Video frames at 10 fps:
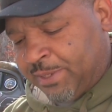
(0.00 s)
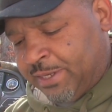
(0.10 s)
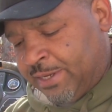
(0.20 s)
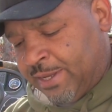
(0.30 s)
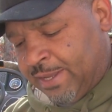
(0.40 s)

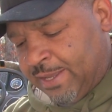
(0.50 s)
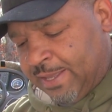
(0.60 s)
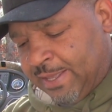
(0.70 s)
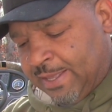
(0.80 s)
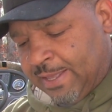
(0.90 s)
be
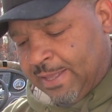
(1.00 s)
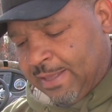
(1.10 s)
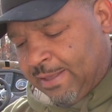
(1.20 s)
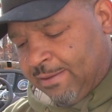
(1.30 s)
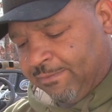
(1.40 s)

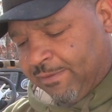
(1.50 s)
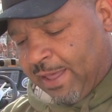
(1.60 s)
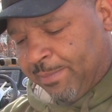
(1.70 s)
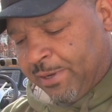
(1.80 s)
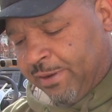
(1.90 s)

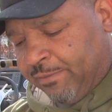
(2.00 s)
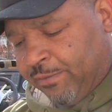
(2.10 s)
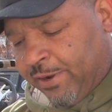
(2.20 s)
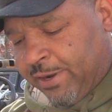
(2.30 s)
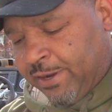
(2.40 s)
flopping
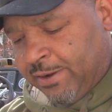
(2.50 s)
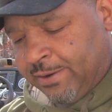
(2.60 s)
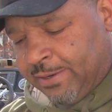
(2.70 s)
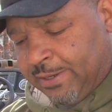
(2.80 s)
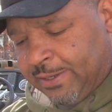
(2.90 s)
everywhere here.